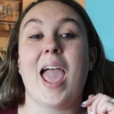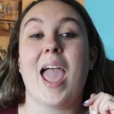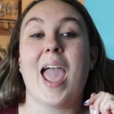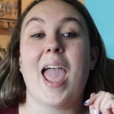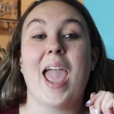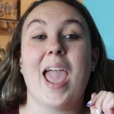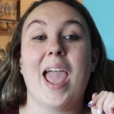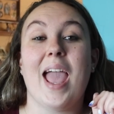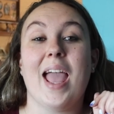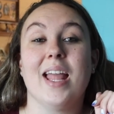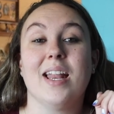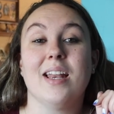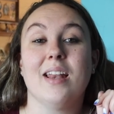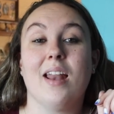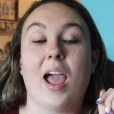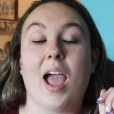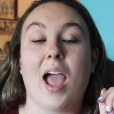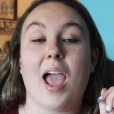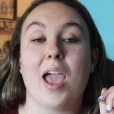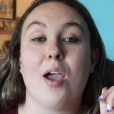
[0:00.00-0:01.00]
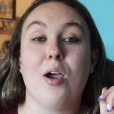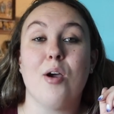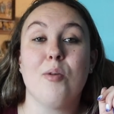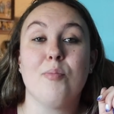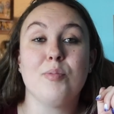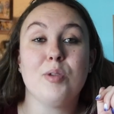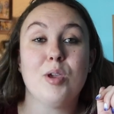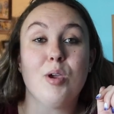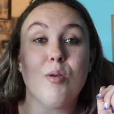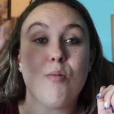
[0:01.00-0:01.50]
And I
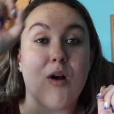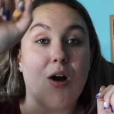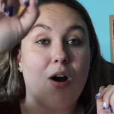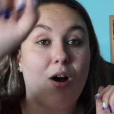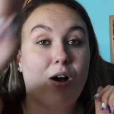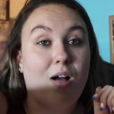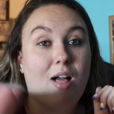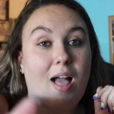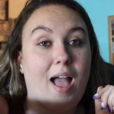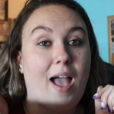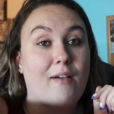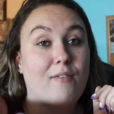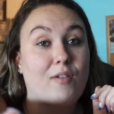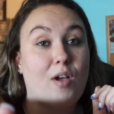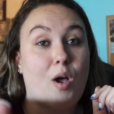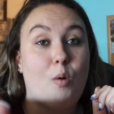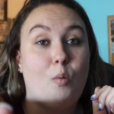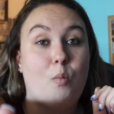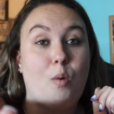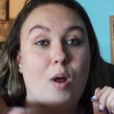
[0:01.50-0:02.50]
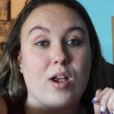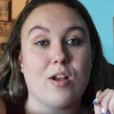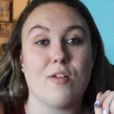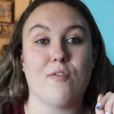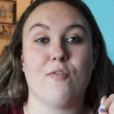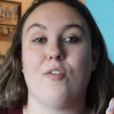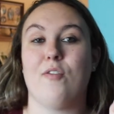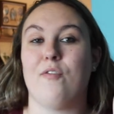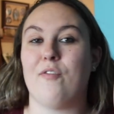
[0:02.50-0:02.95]
hope you all have a wonderful,